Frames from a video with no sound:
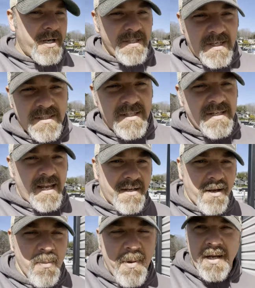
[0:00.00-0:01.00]
easy. I just had
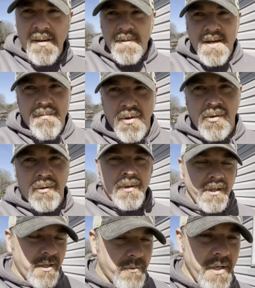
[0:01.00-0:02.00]
to go pick up that buoy
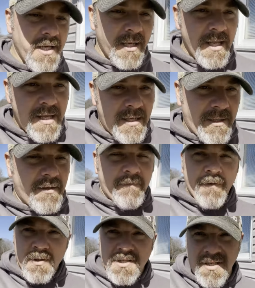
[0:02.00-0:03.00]
really quick. Now,
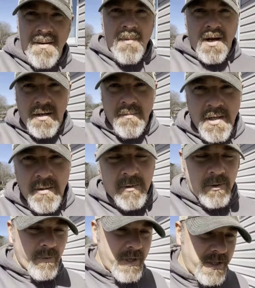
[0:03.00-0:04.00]
unfortunately, I'm not going to be
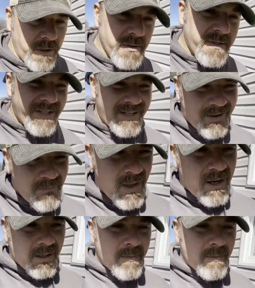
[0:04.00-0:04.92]
able to reuse it. I'm not